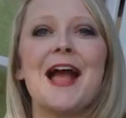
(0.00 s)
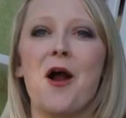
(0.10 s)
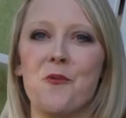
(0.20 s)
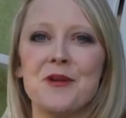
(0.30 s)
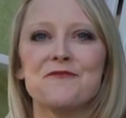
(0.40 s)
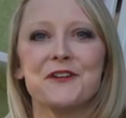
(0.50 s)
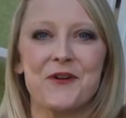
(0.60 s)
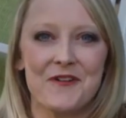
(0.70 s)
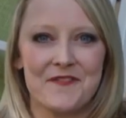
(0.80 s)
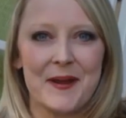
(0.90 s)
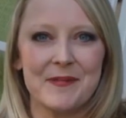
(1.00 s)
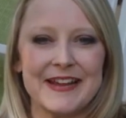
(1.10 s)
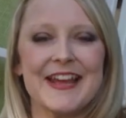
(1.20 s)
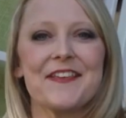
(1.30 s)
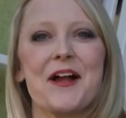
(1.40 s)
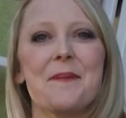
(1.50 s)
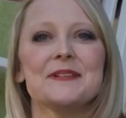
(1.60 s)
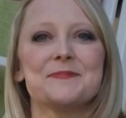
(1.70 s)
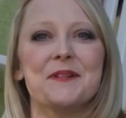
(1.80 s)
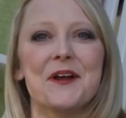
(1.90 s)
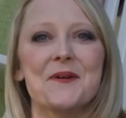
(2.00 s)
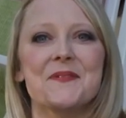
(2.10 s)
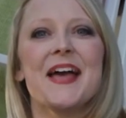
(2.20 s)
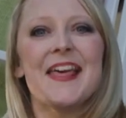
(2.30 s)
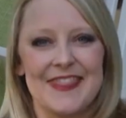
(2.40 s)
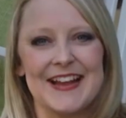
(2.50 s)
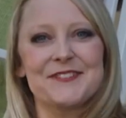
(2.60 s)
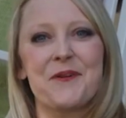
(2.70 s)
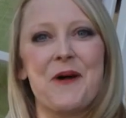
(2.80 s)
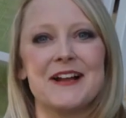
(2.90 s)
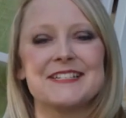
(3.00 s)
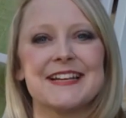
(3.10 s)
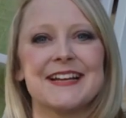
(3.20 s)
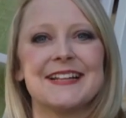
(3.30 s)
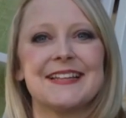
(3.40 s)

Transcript: how it went for your family in the comments below. Thanks for watching.